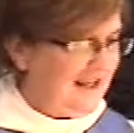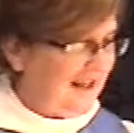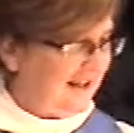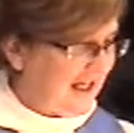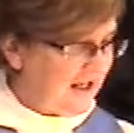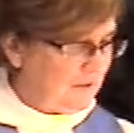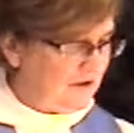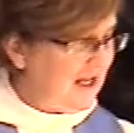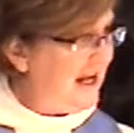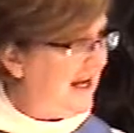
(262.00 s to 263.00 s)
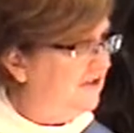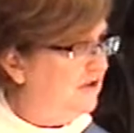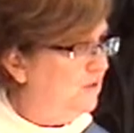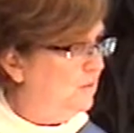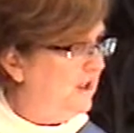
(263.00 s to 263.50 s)
and I will add
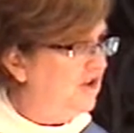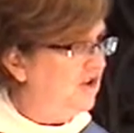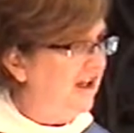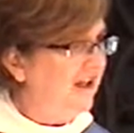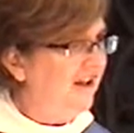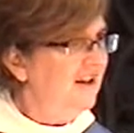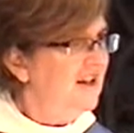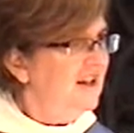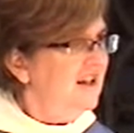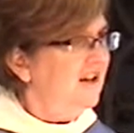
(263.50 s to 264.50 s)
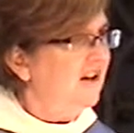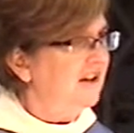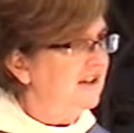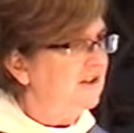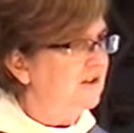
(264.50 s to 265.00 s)
you. We share
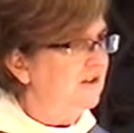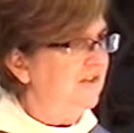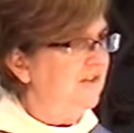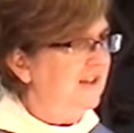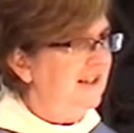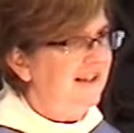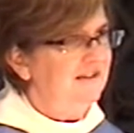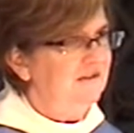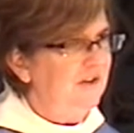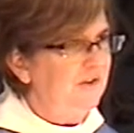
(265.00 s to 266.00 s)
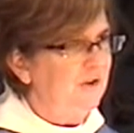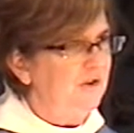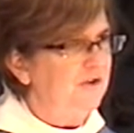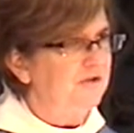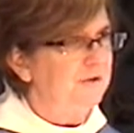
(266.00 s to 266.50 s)
articles and
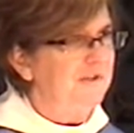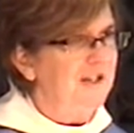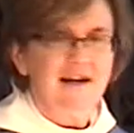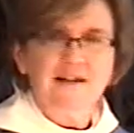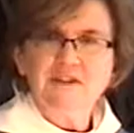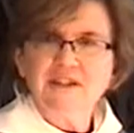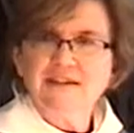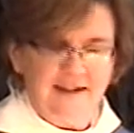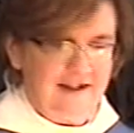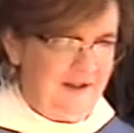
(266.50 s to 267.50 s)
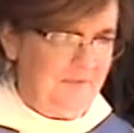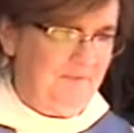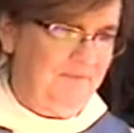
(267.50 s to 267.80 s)
research from time to time.